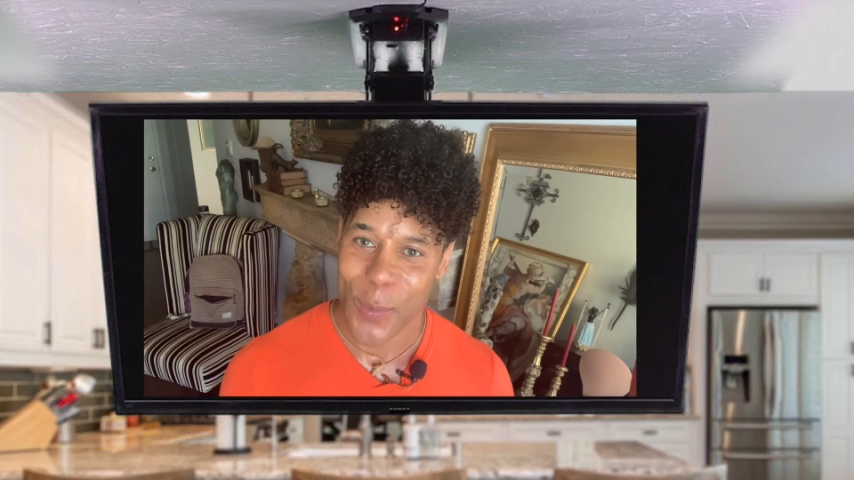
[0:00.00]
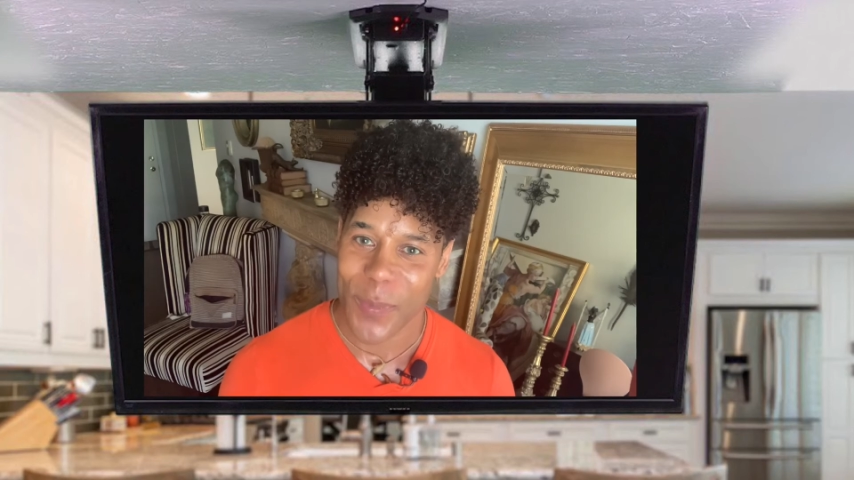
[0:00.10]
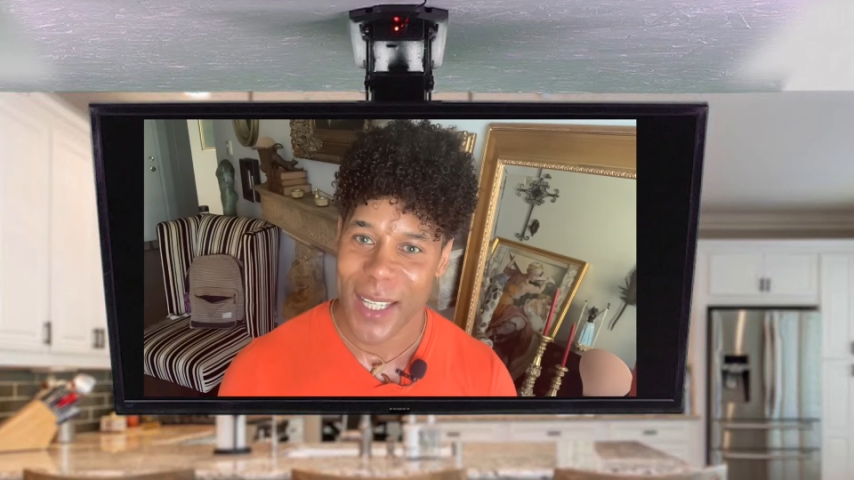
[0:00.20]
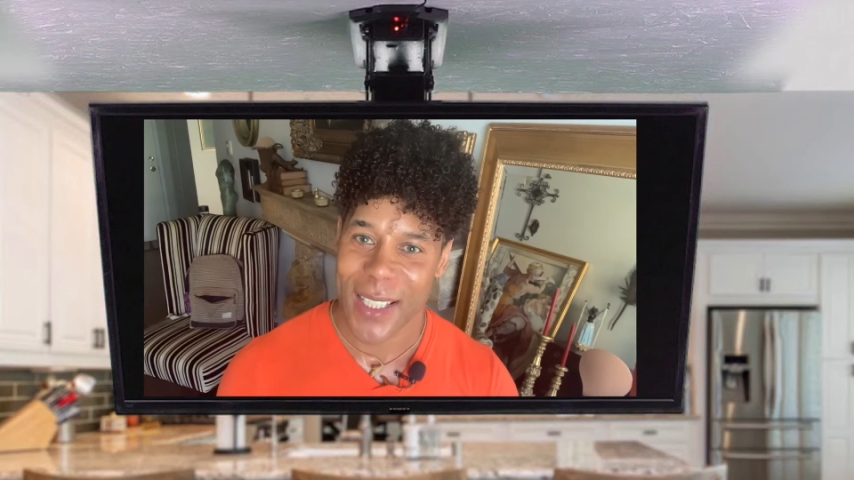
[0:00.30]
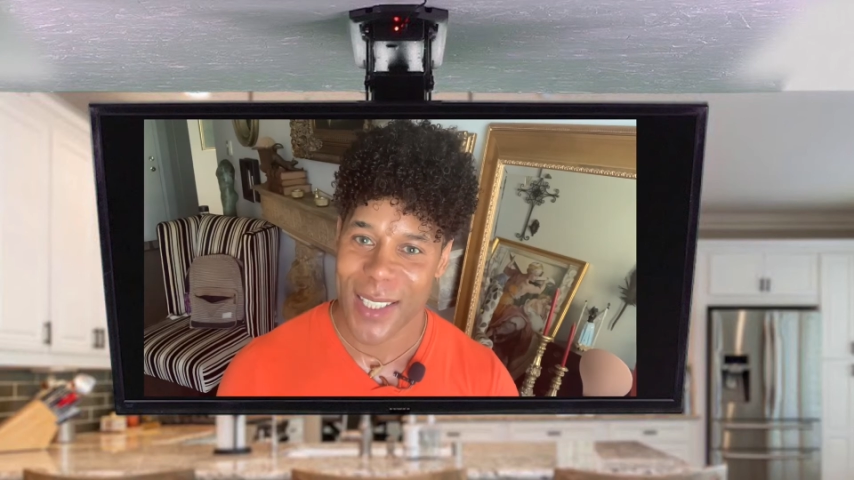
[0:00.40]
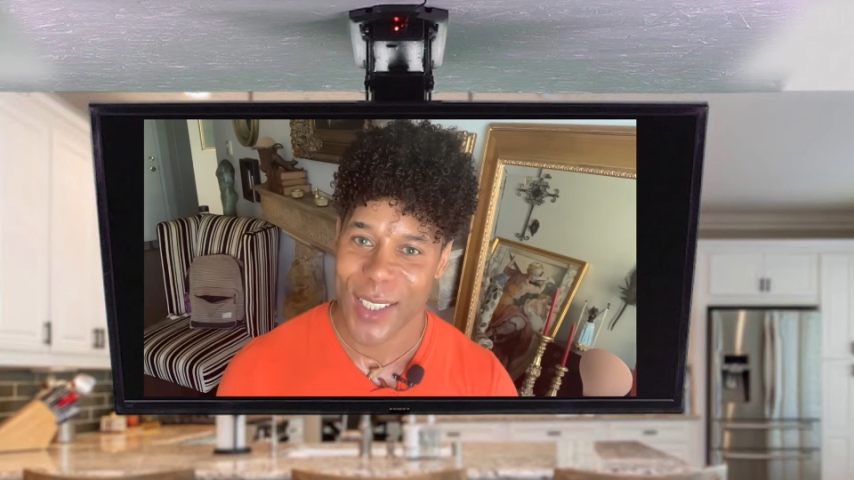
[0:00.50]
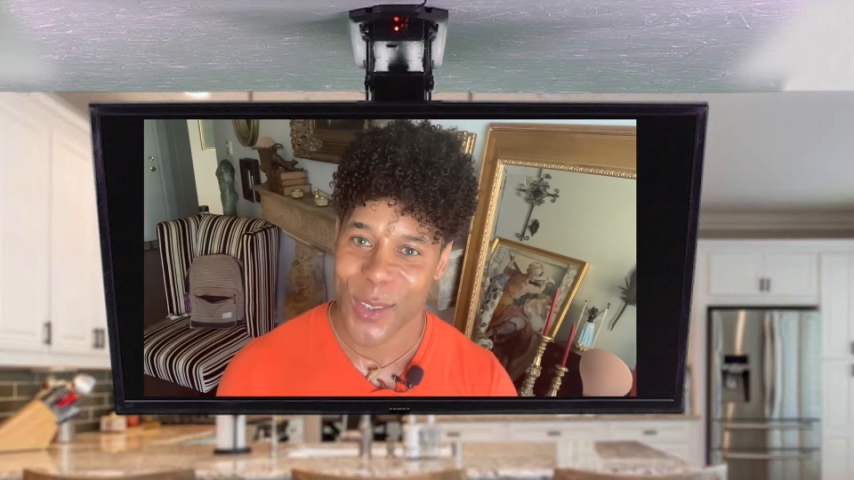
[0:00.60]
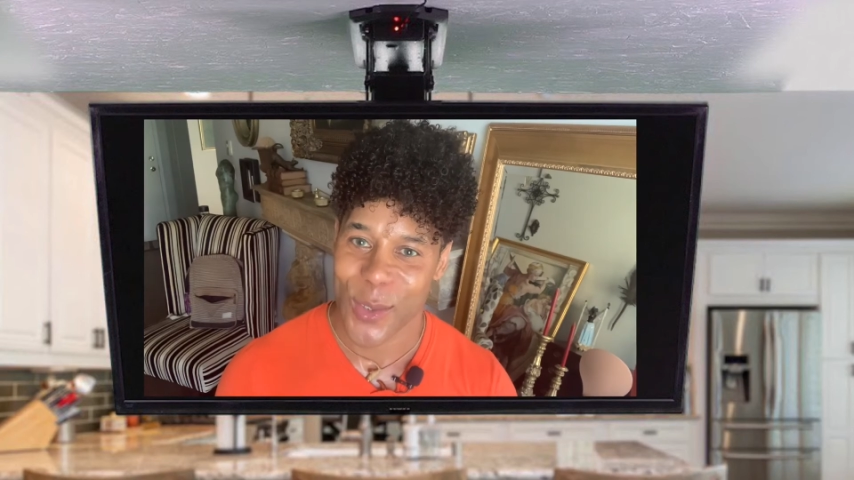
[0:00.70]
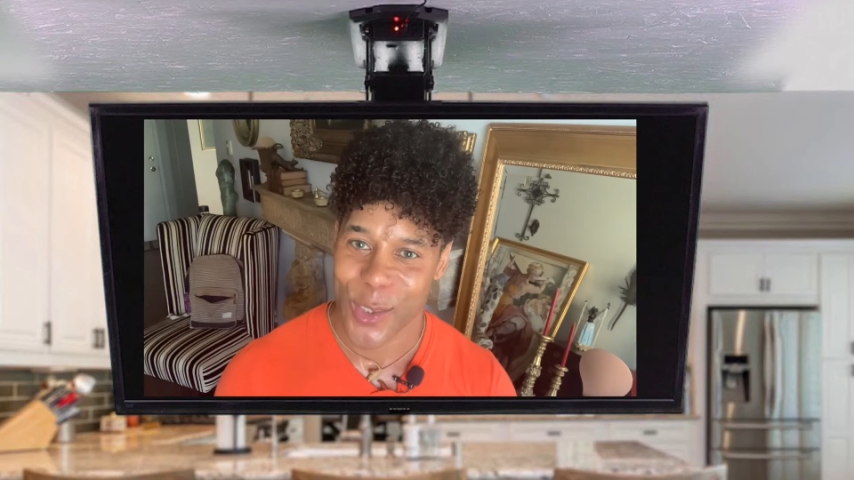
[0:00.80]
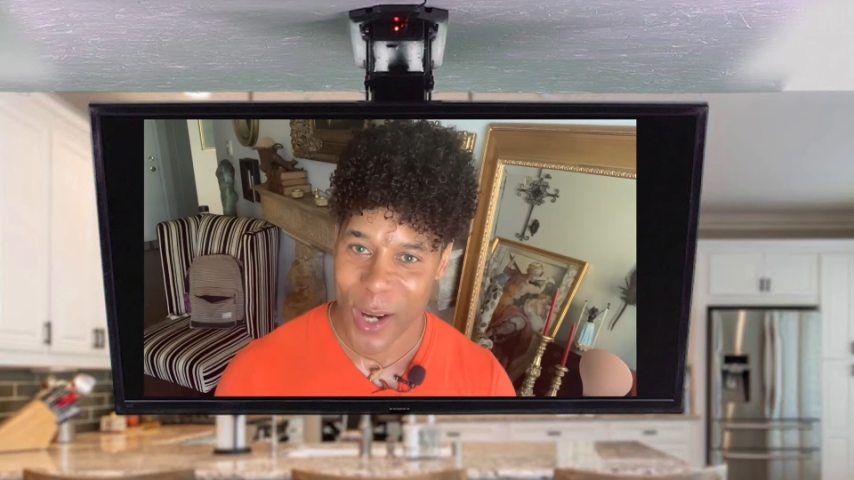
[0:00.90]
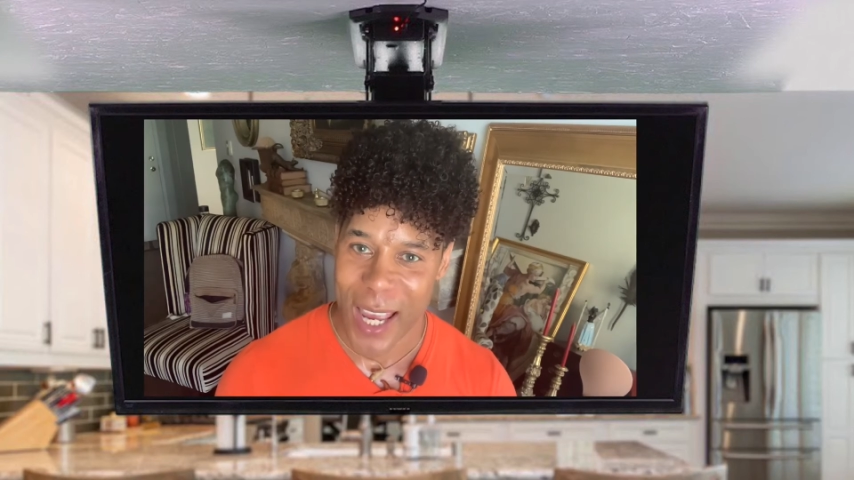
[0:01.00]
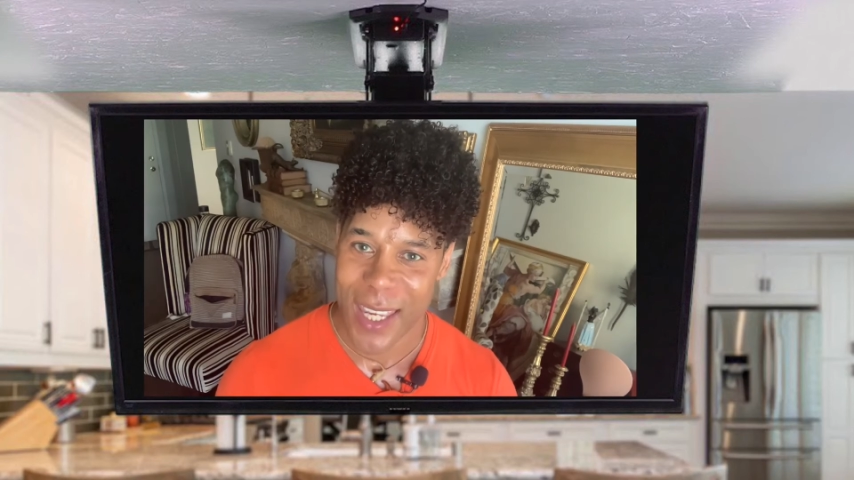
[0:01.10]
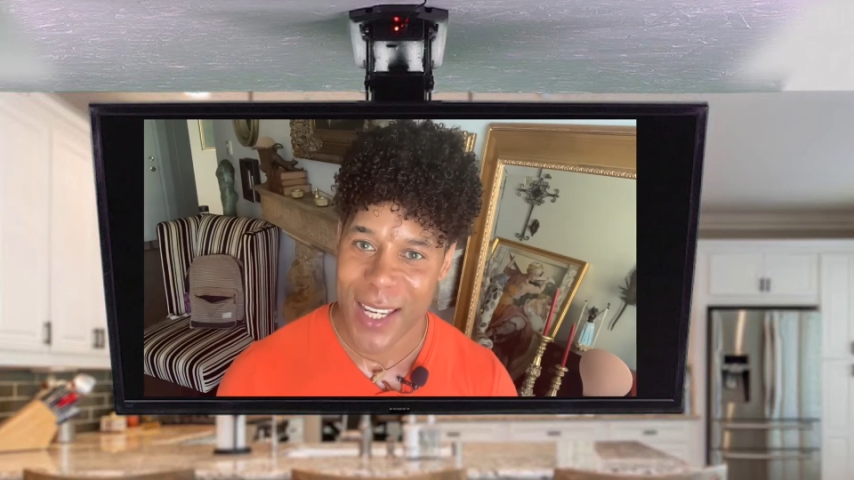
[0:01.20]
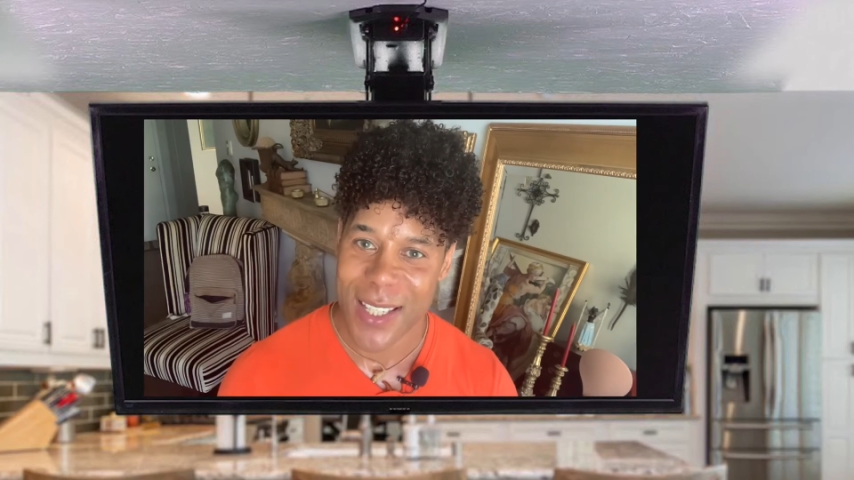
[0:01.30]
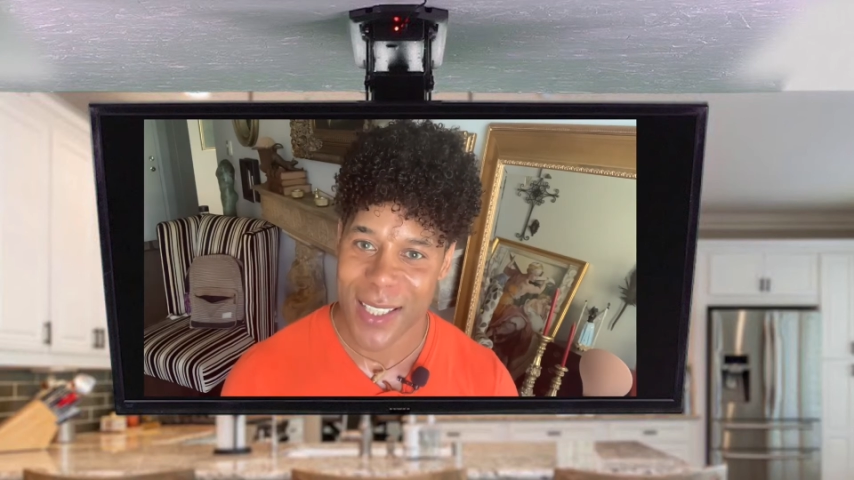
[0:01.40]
that you try it.